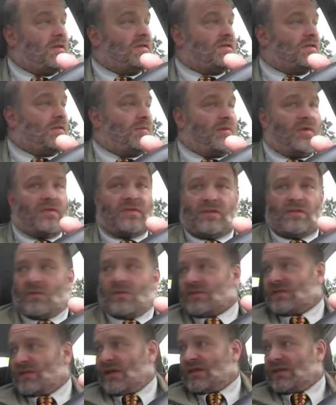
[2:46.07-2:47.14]
So both of
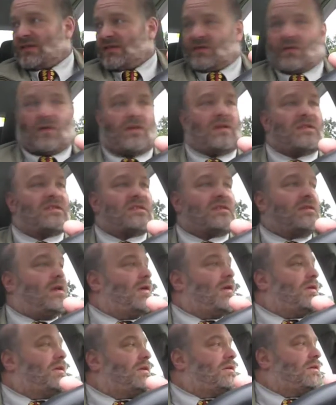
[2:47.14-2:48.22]
those nights started
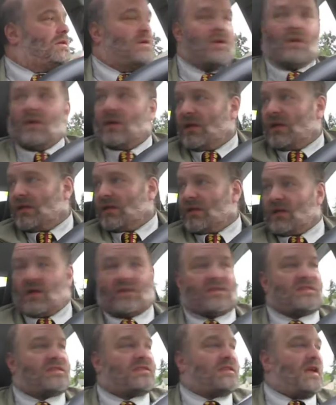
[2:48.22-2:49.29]
slow, and they
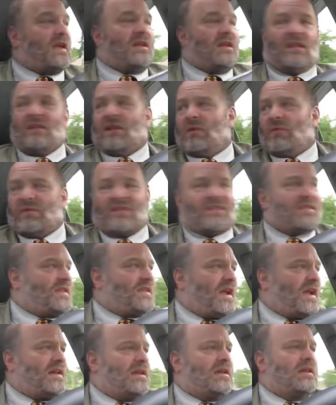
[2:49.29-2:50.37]
got steady, and they were
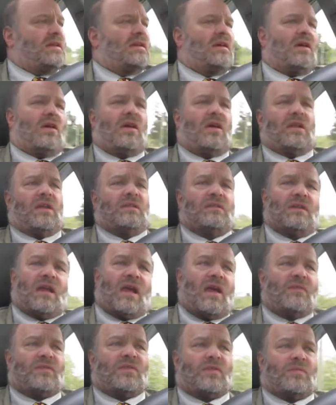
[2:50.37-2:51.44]
steady on
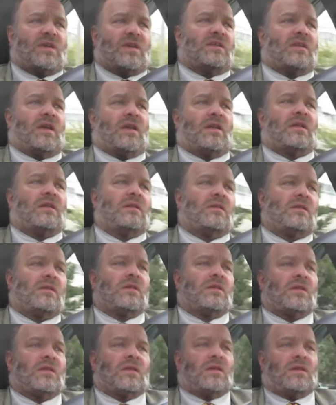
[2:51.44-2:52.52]
after midnight,
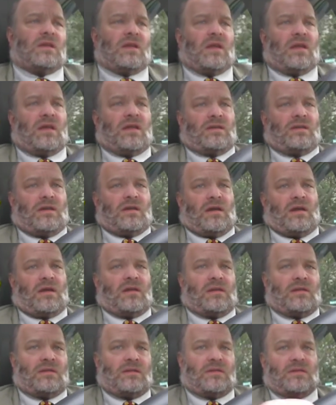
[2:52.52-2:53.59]
and
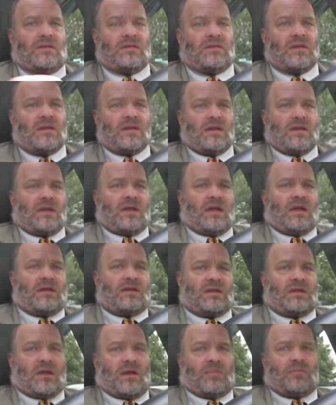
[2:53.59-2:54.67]

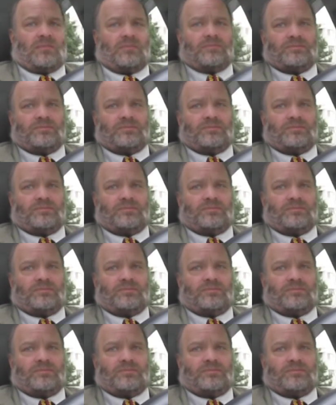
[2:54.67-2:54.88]
ended up